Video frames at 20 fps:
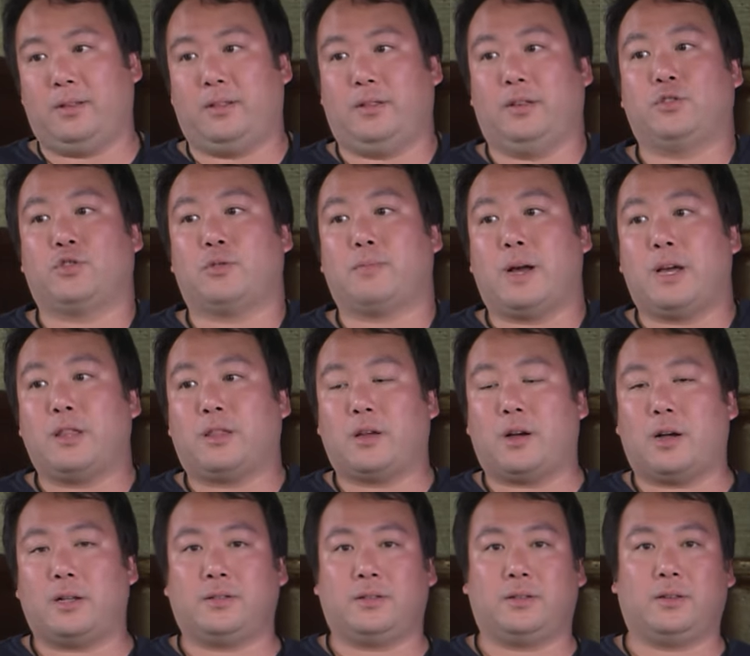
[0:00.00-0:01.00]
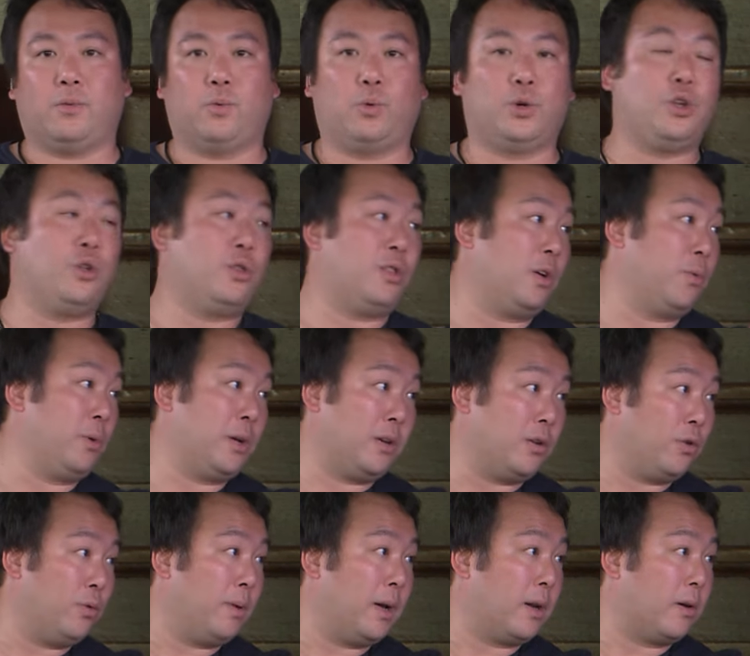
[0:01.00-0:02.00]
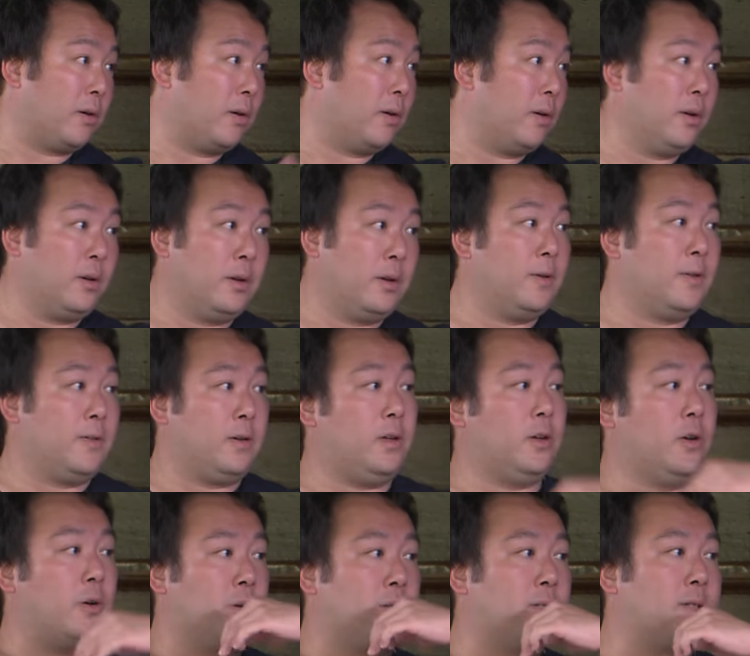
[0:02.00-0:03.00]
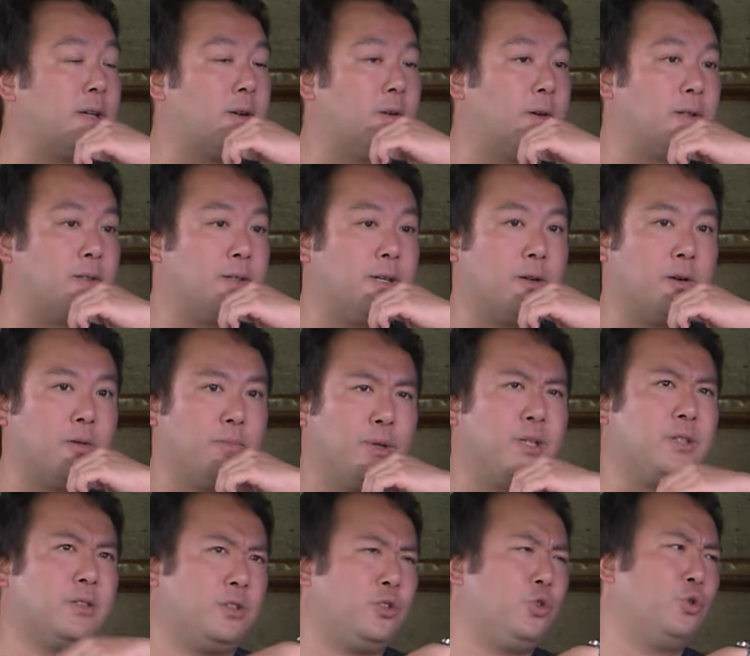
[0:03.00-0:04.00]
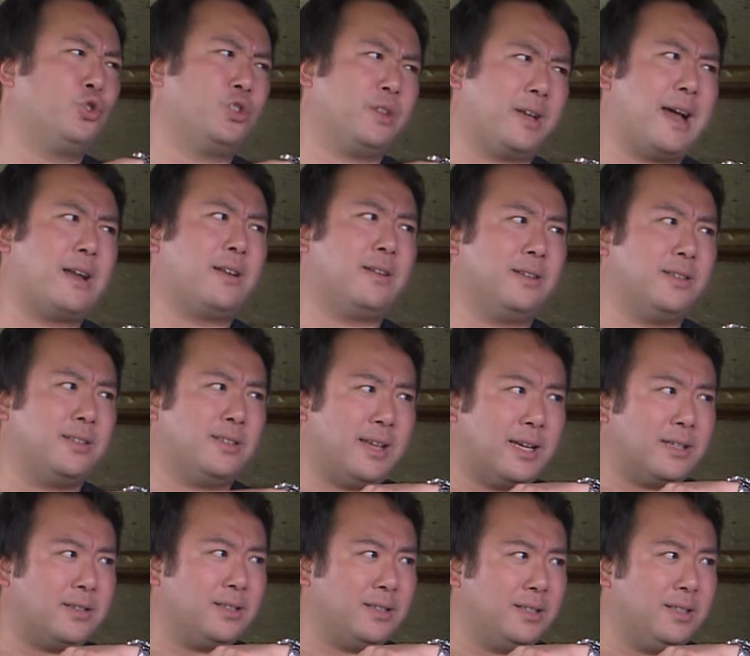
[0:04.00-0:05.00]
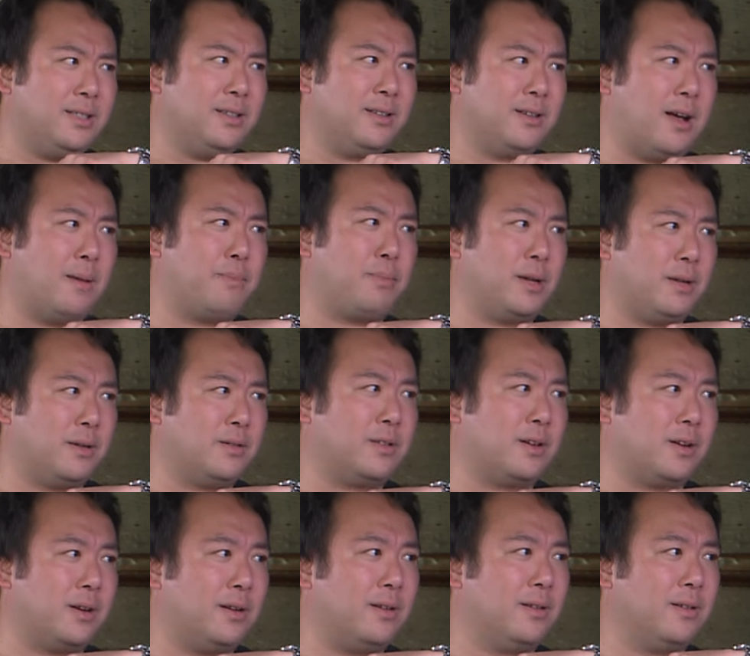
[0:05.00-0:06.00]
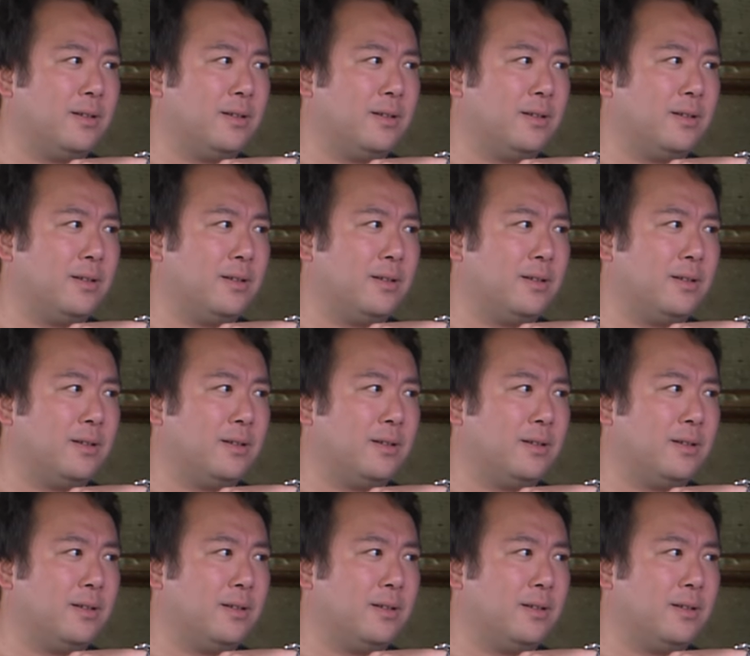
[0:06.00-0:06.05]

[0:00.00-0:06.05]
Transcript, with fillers: these are my thoughts. What do you think we can do better? You know, et cetera, et cetera. But it's usually out of necessity, not by design.